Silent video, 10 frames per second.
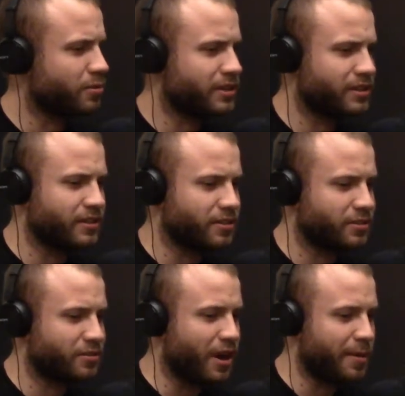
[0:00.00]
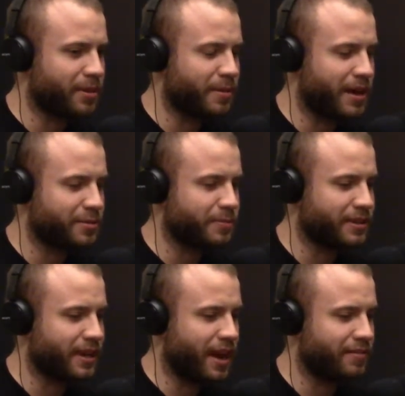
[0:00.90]
what to describe them as,
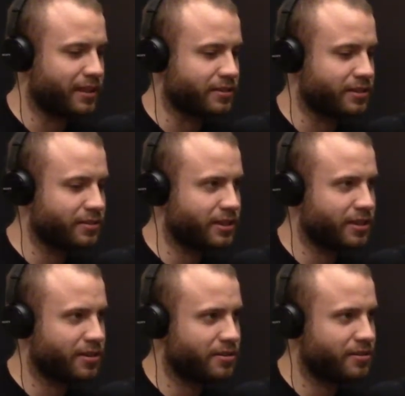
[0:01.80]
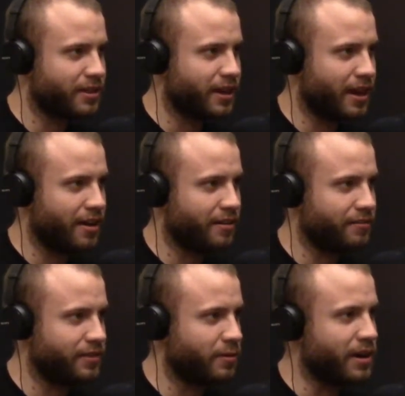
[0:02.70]
but they have like a studio.
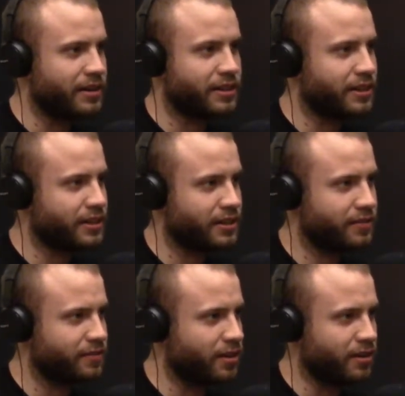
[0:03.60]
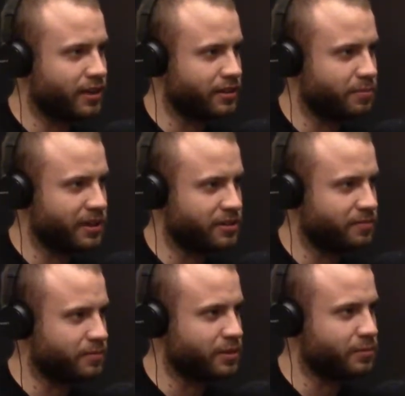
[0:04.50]
They rent gear for all like the
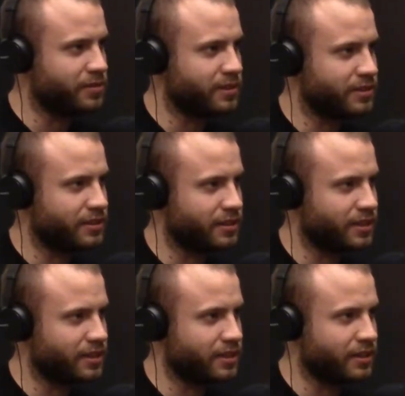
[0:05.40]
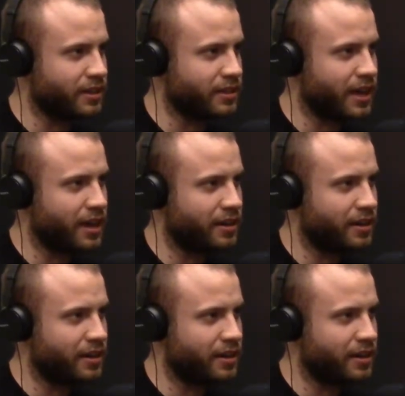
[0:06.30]
major movies in Canada.